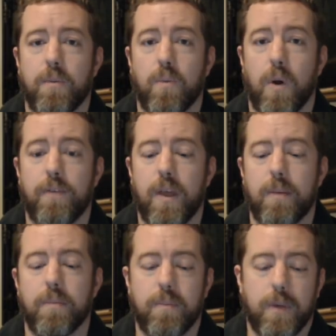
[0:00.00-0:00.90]
One of
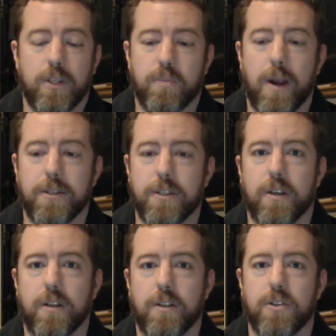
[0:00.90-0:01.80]
them expressed
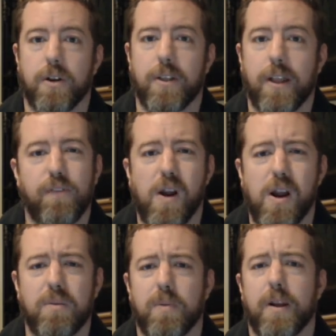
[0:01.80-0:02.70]
a concern that the
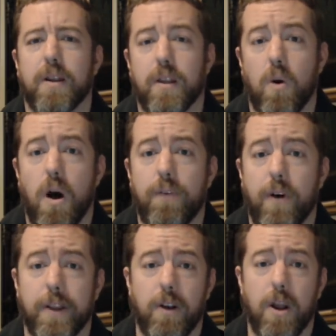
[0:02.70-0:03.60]
firearms might go off
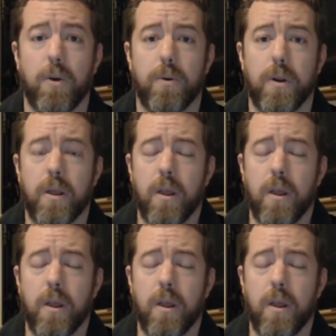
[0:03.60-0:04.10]
on their own,